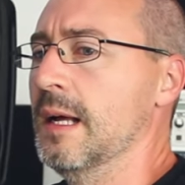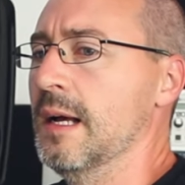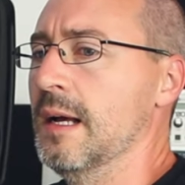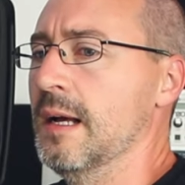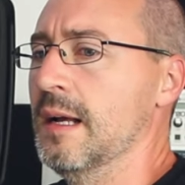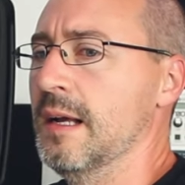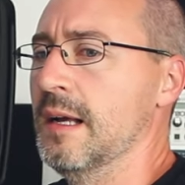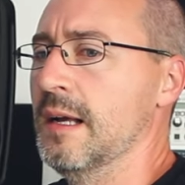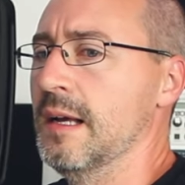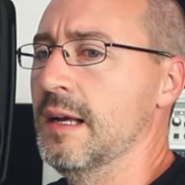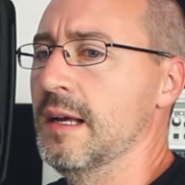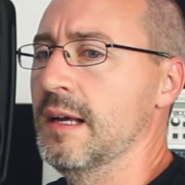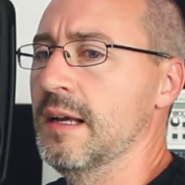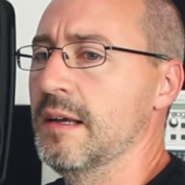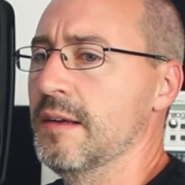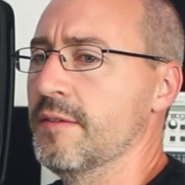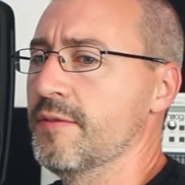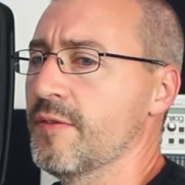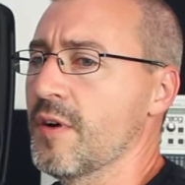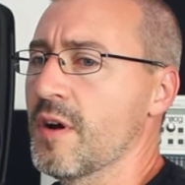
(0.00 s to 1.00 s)

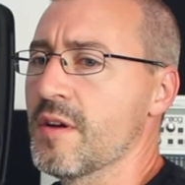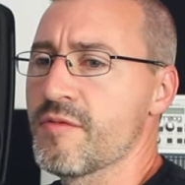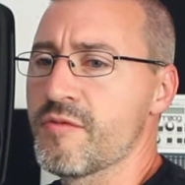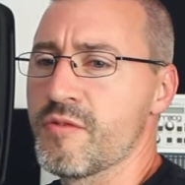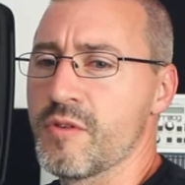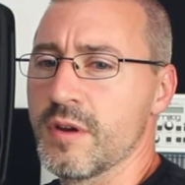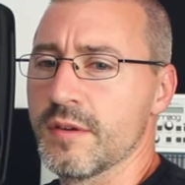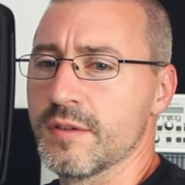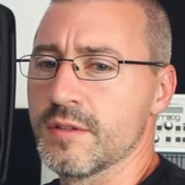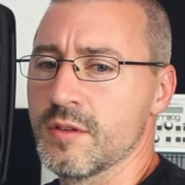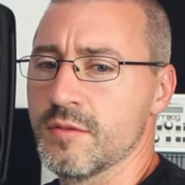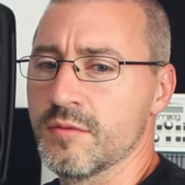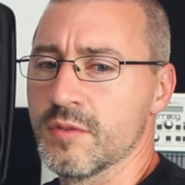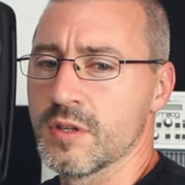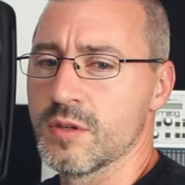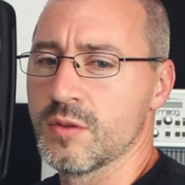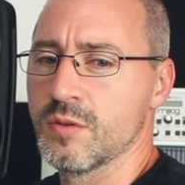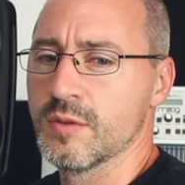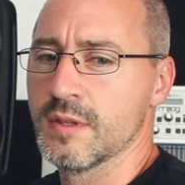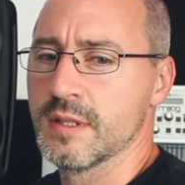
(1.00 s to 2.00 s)
5302
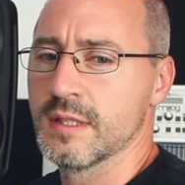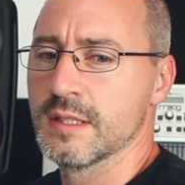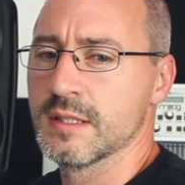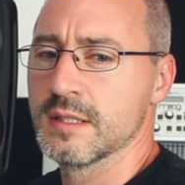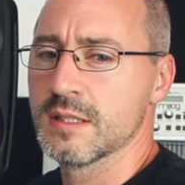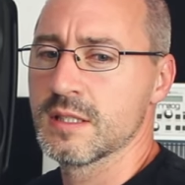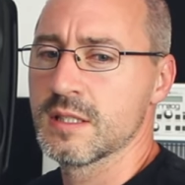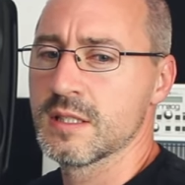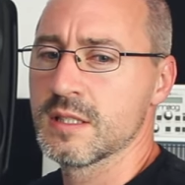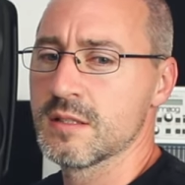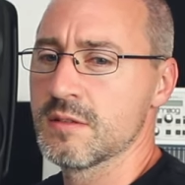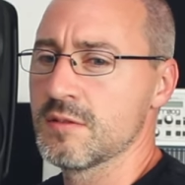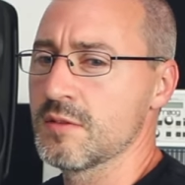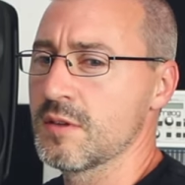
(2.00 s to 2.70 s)
recordings,